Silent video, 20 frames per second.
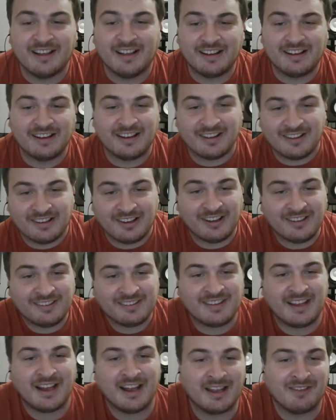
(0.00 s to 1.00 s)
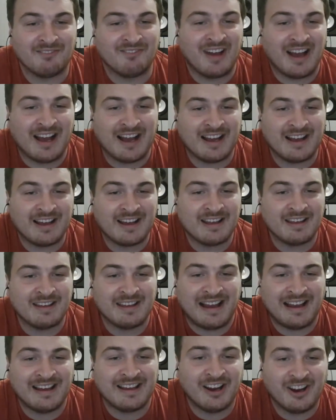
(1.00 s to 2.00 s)
last time I
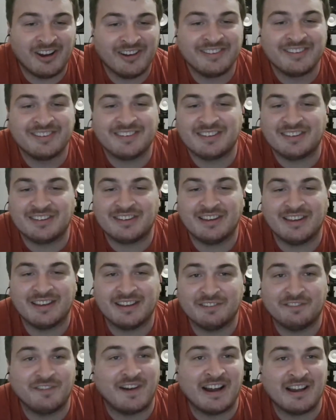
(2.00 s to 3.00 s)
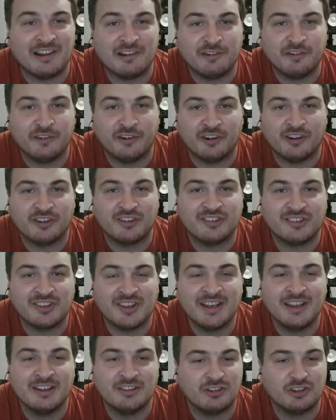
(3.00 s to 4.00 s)
asked Firefox
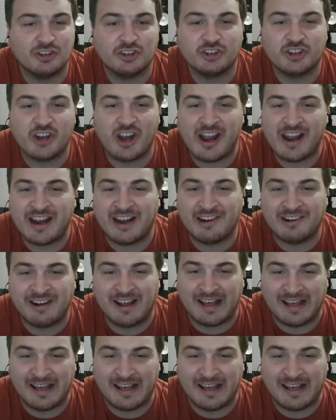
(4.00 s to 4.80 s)
to share